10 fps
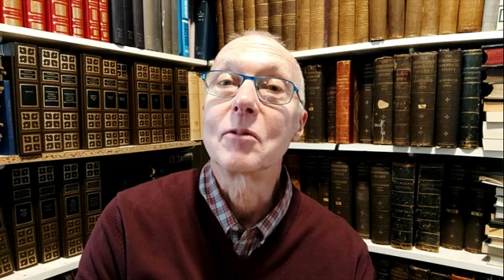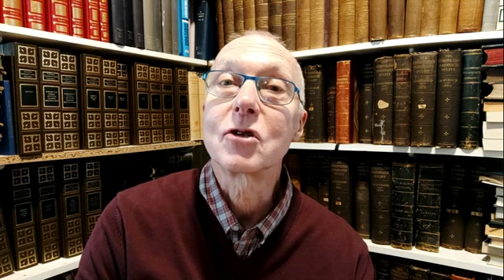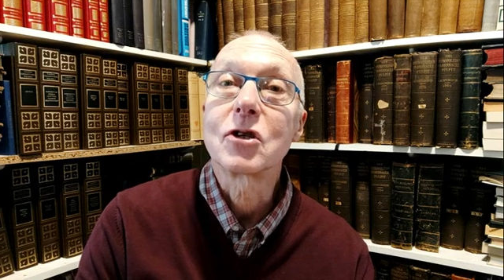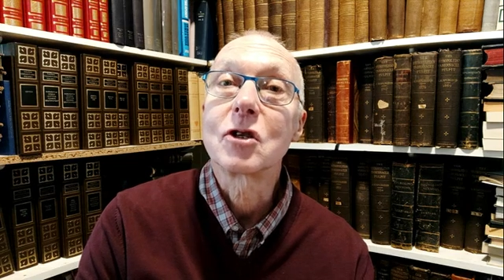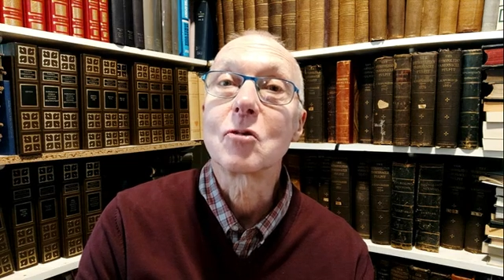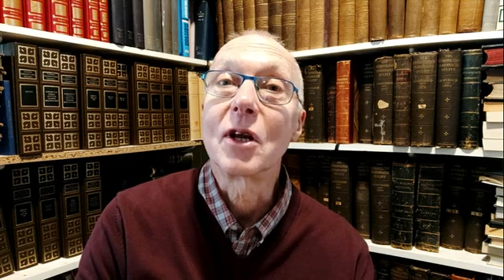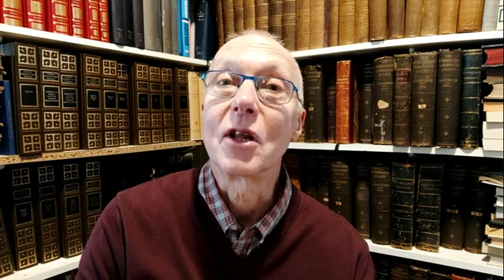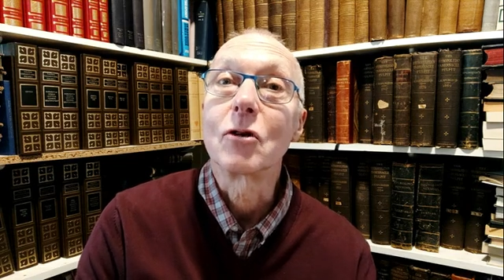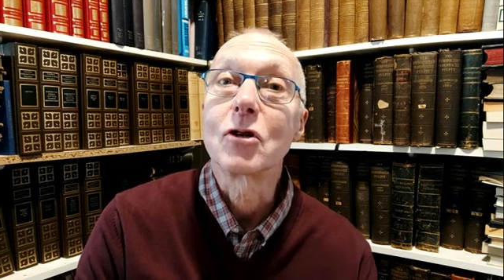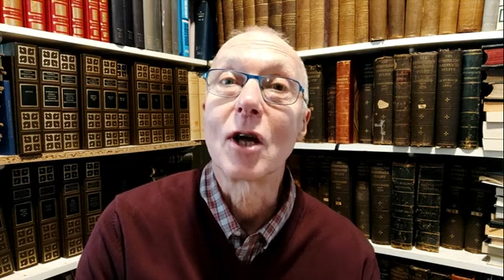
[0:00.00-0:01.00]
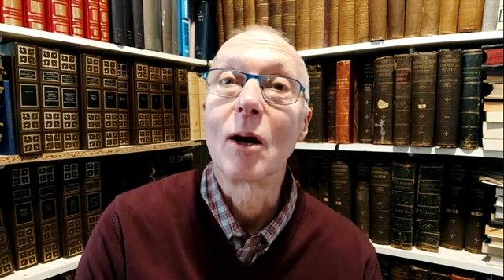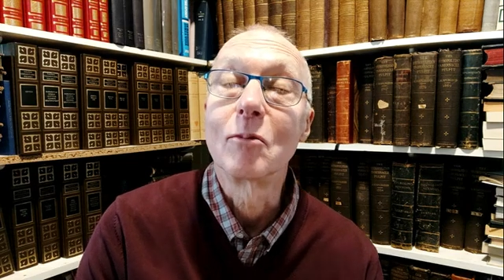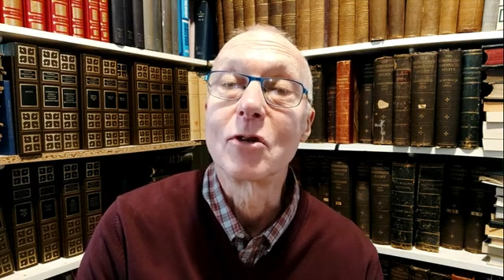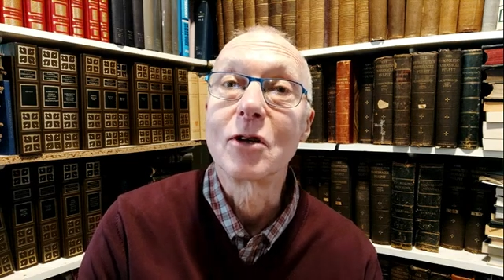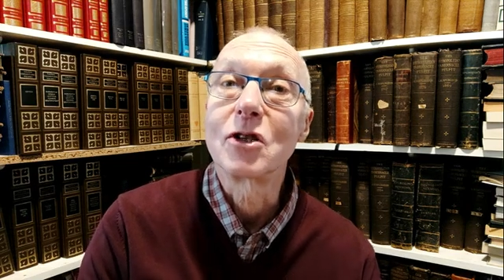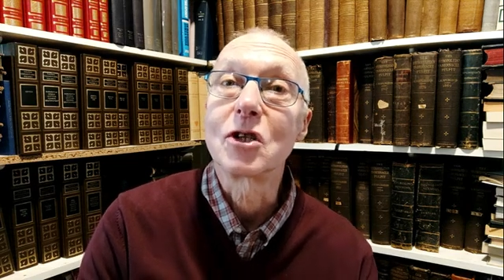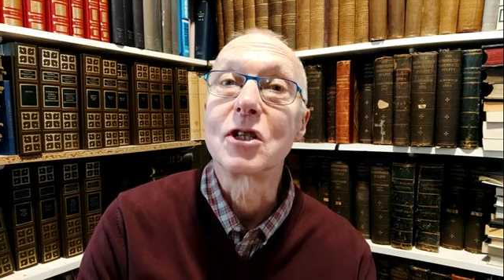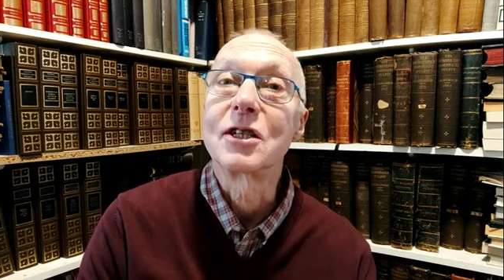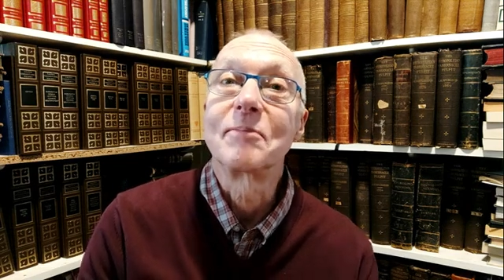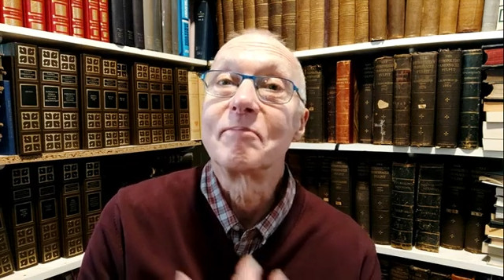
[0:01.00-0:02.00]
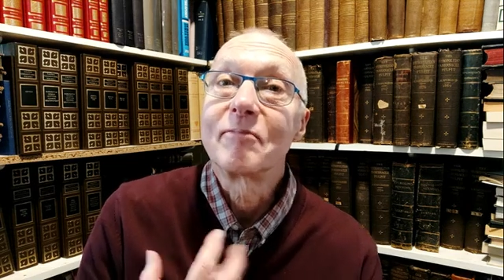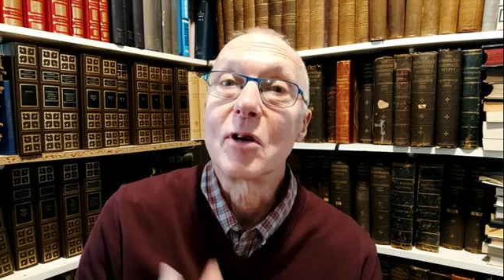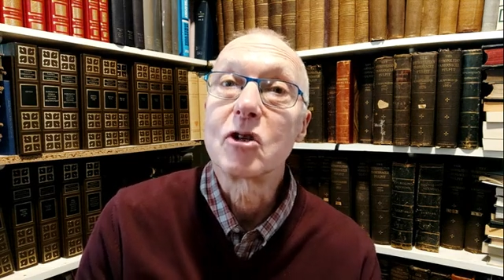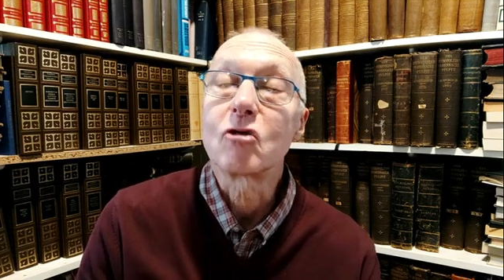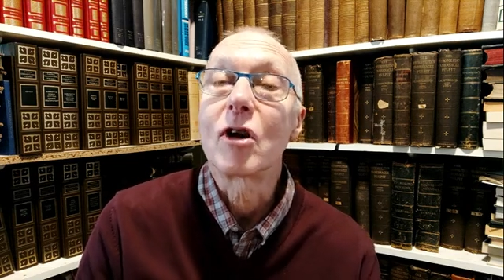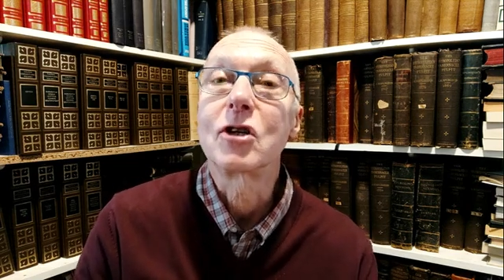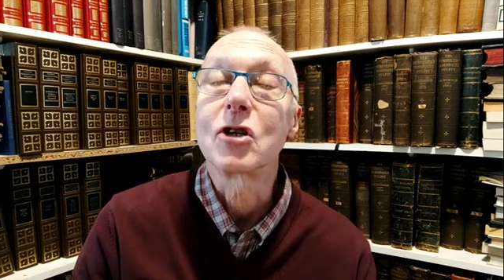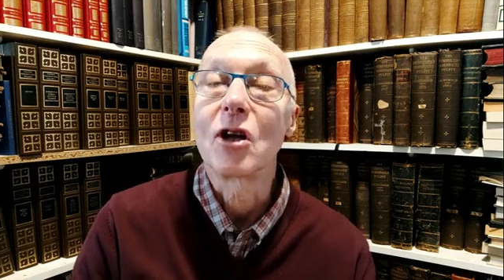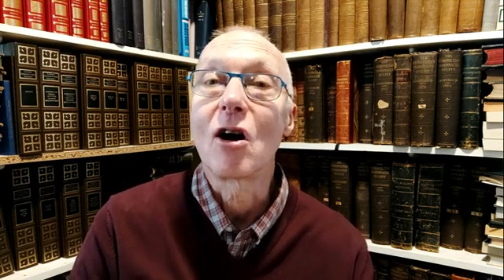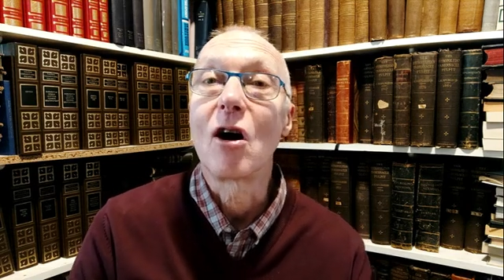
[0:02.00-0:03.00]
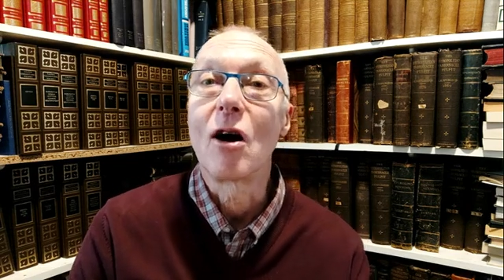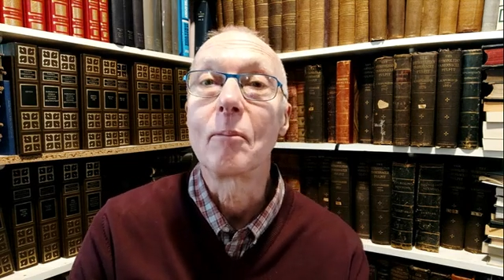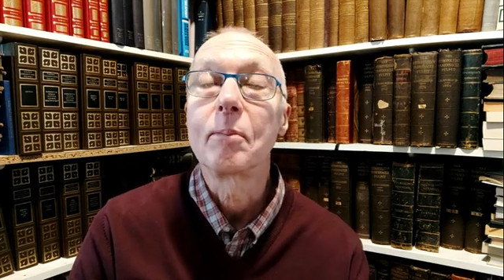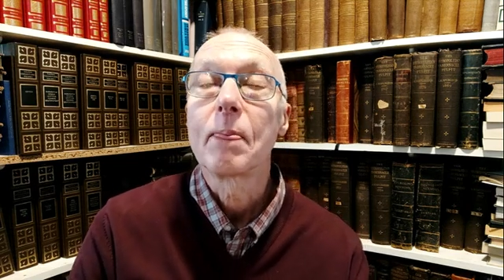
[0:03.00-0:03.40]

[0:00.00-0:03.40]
It's one of those psalms that just went straight to the heart.